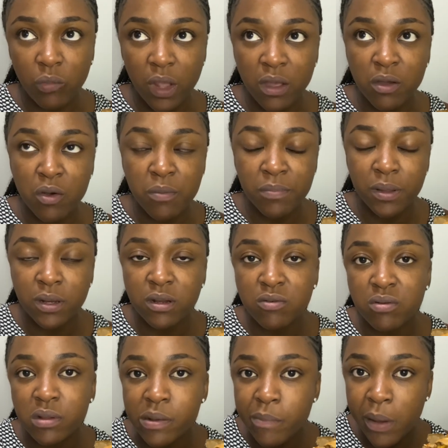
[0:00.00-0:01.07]
and compared it to
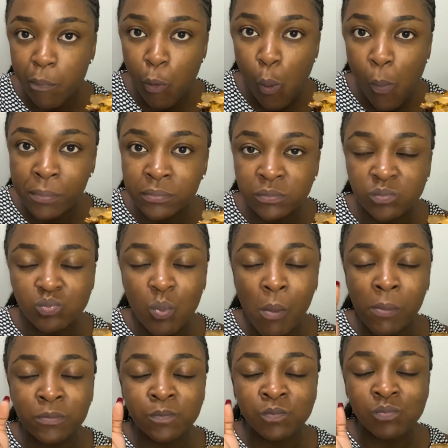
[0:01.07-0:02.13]
the memo.
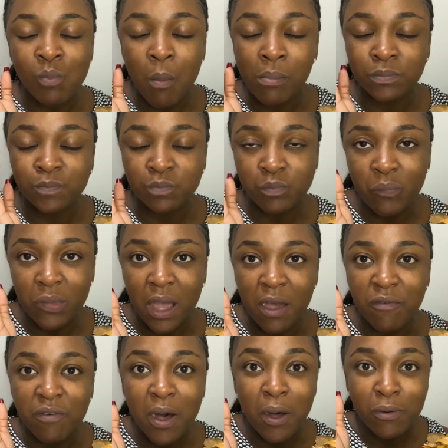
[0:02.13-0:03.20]
I
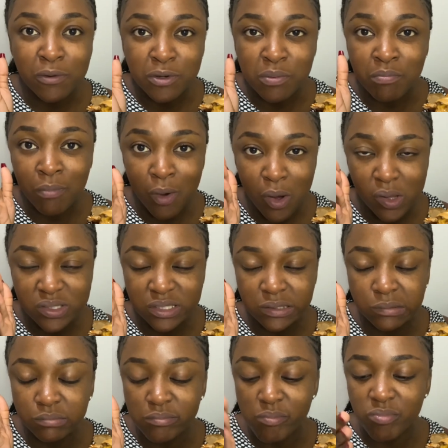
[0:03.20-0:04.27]
found marks
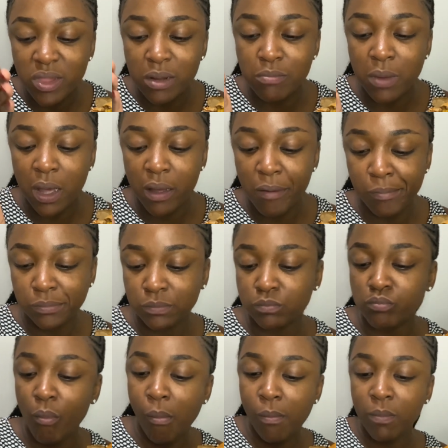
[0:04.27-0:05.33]
that my
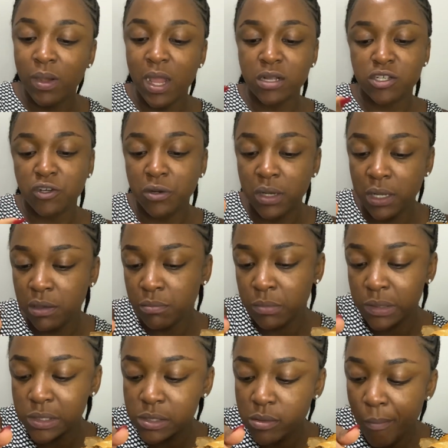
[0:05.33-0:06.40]
lecturer had
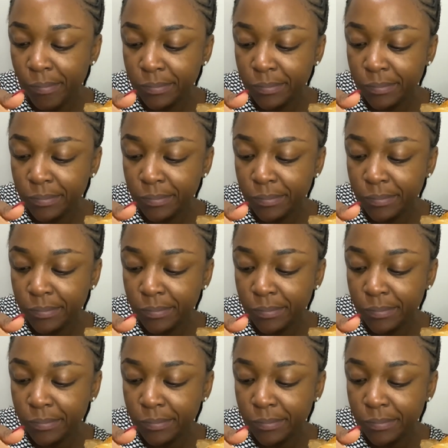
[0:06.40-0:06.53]
missed.